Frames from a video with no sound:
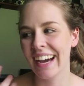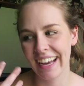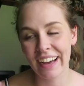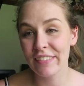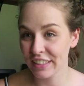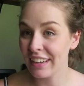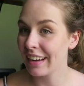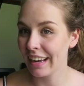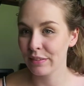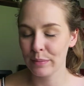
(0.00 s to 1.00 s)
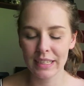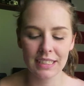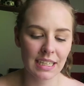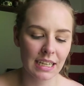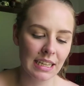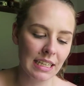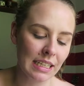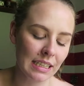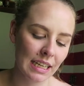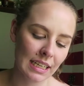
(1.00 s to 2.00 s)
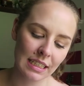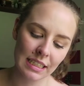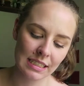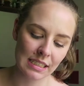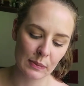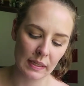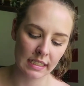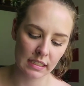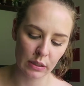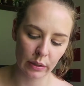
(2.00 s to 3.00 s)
haven't painted anything in like at least 6 weeks.